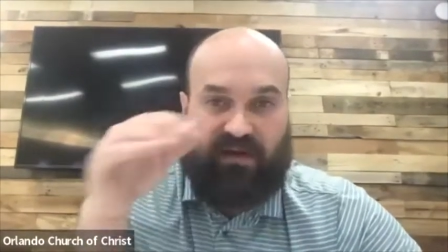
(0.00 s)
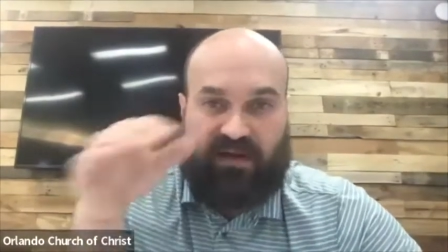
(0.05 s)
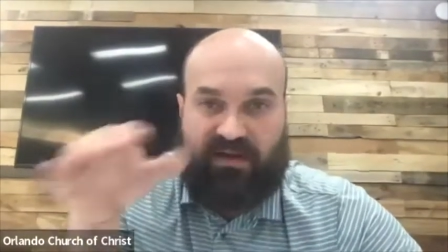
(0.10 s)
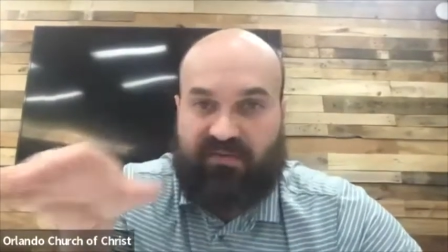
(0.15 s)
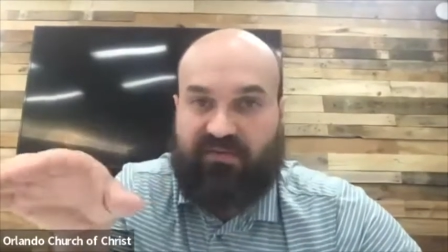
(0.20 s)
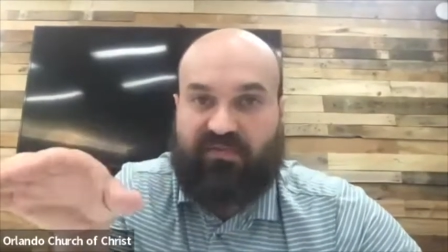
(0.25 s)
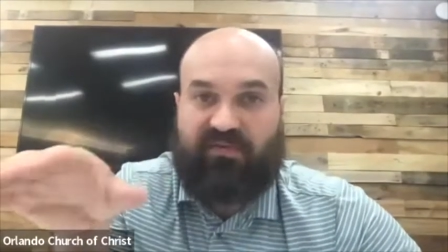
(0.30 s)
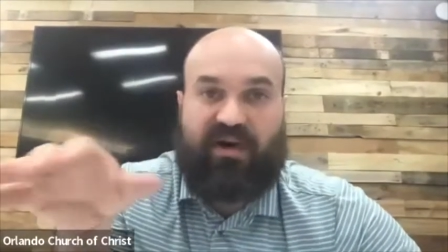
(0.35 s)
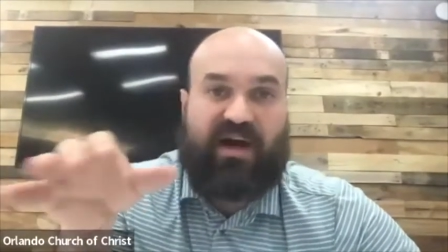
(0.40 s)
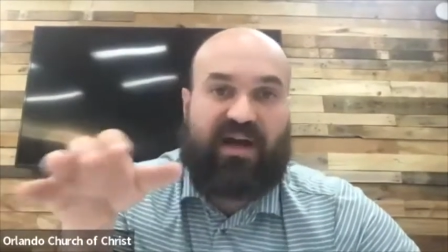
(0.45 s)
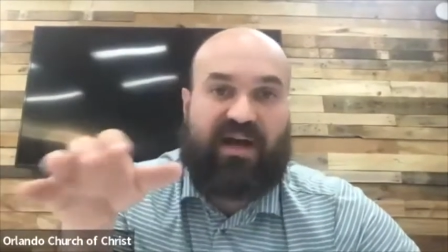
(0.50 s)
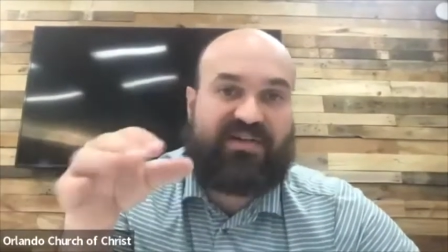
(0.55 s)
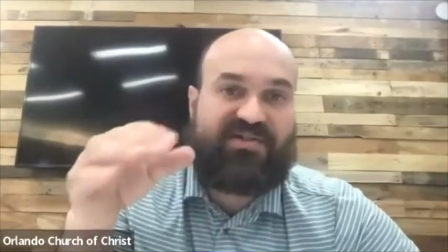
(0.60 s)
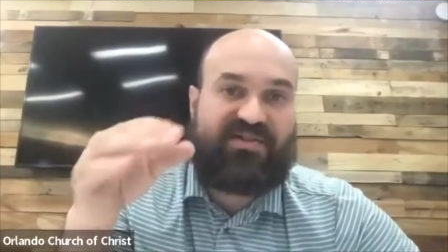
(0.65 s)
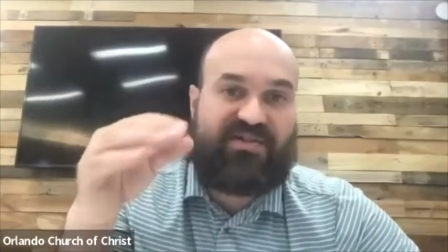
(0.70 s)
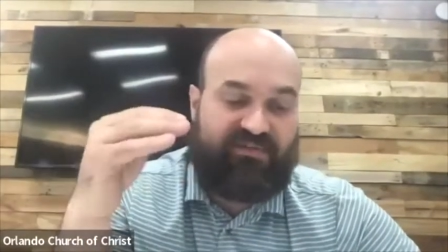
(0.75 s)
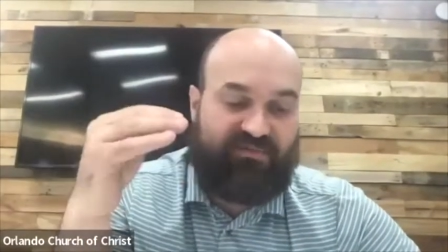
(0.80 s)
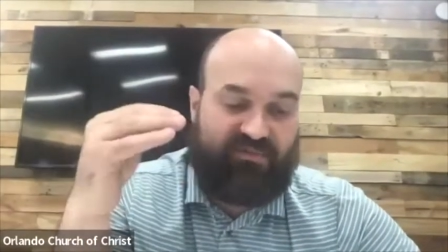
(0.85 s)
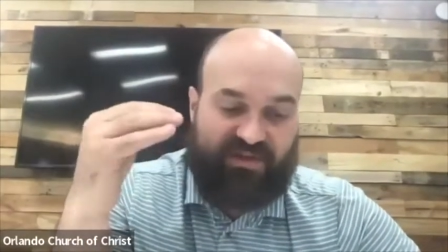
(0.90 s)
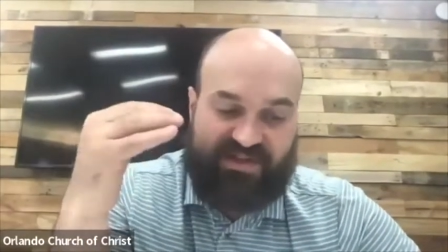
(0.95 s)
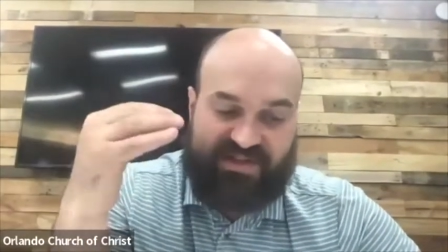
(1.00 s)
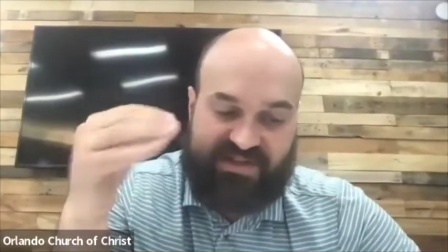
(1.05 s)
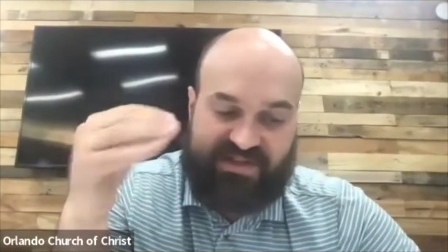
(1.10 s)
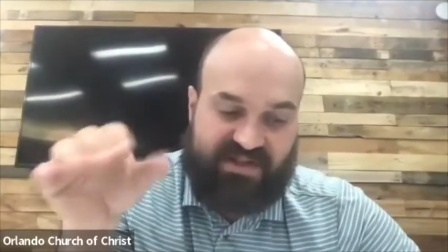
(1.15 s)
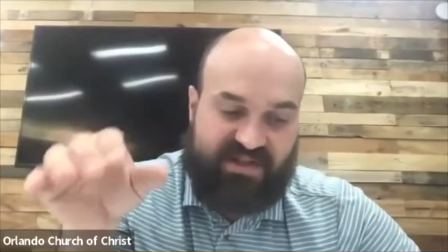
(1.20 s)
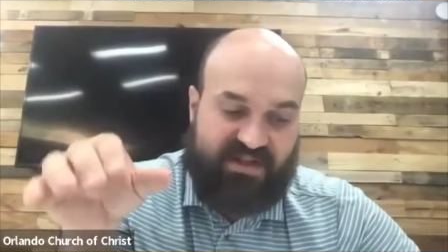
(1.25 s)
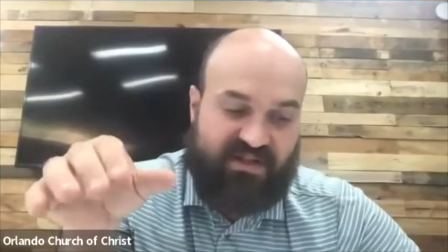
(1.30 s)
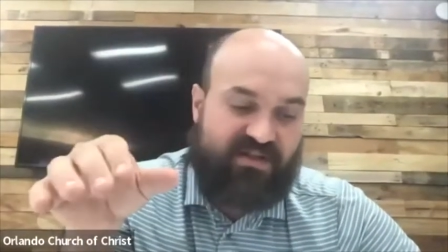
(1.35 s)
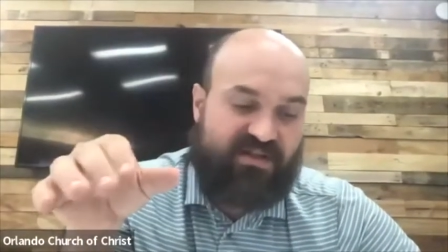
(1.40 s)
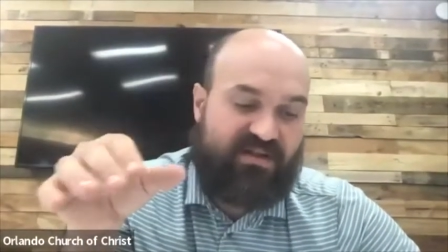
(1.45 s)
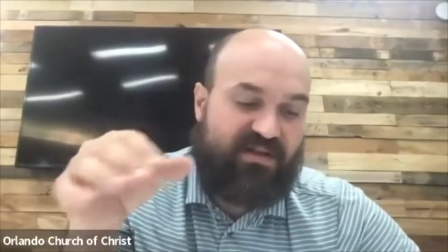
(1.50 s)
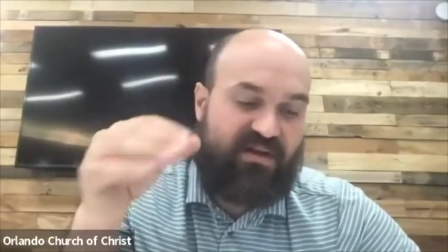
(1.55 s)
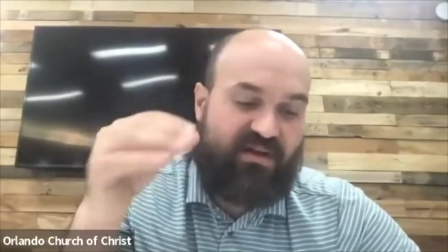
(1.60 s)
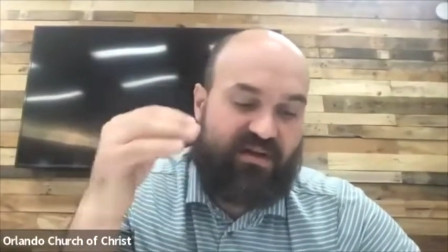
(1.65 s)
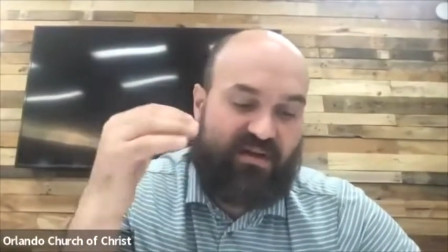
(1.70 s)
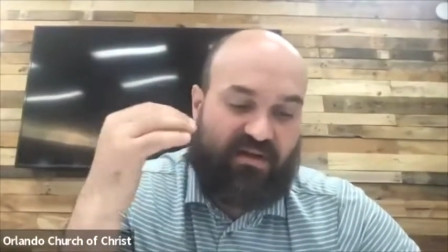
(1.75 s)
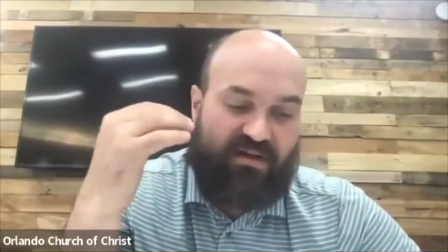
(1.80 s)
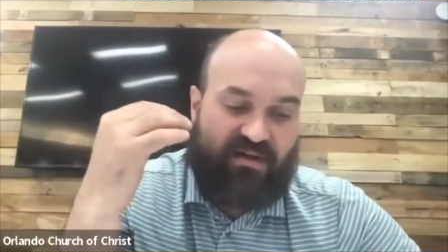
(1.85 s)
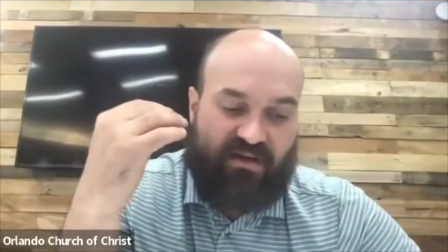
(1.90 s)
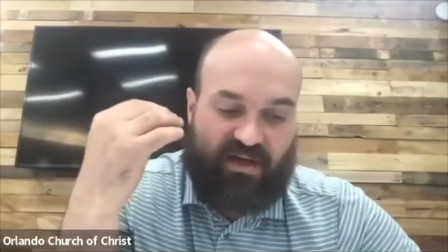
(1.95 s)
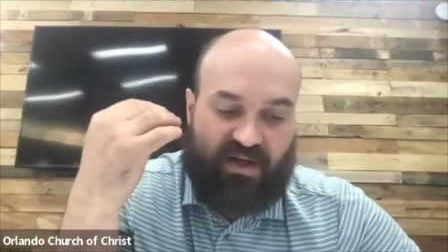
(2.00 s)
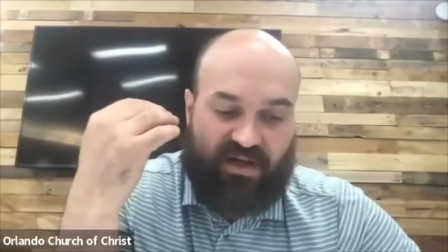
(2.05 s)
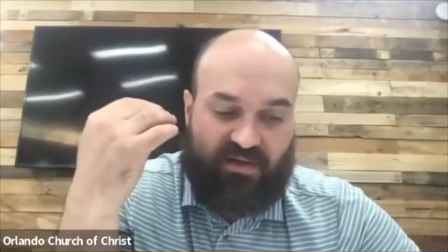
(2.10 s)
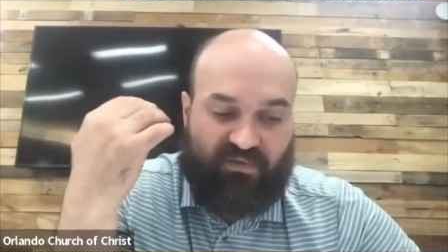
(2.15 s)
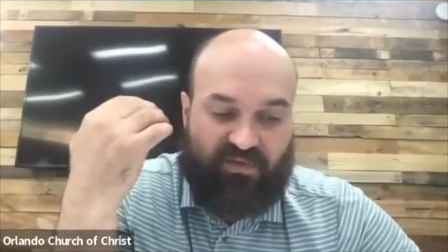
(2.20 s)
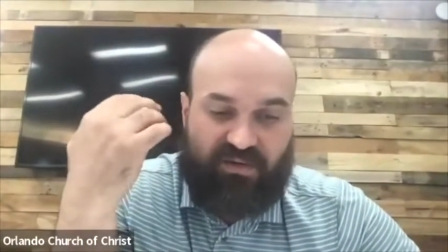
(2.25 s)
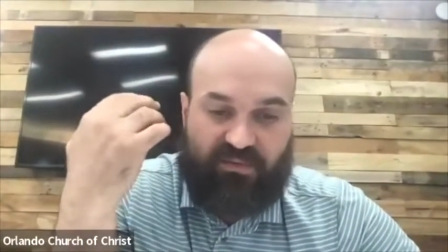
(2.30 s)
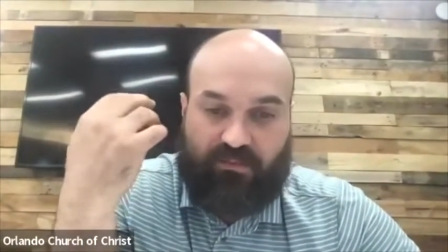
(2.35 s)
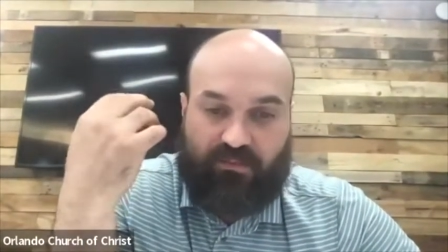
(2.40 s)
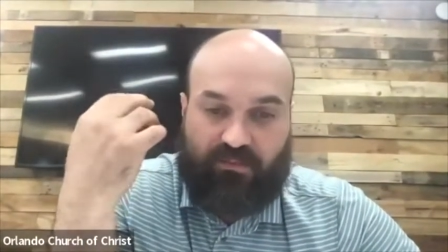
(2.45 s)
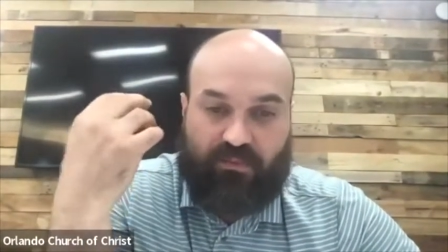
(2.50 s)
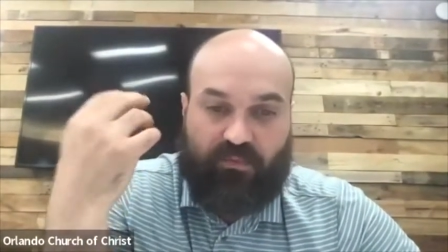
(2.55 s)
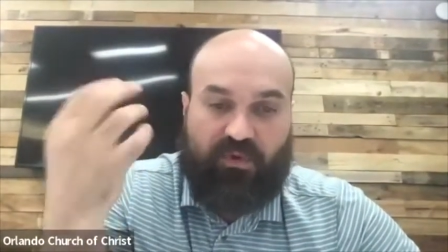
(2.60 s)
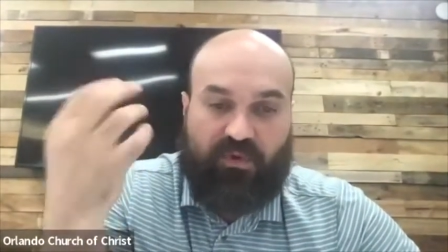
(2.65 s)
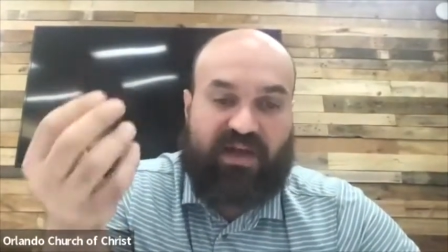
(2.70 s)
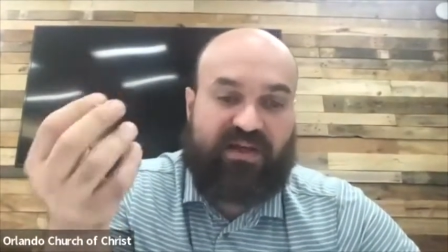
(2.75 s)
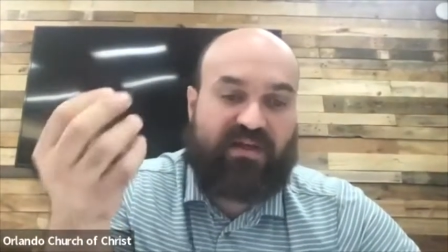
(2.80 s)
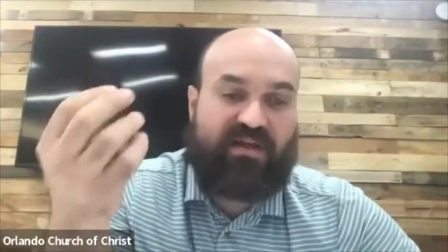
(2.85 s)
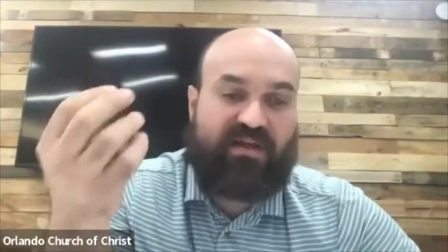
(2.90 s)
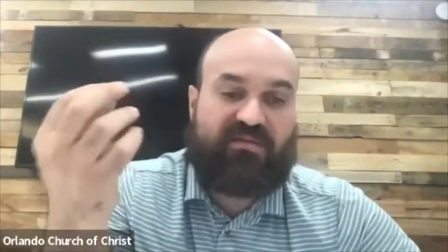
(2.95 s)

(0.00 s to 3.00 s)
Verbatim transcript: infraction, every sin, every breaking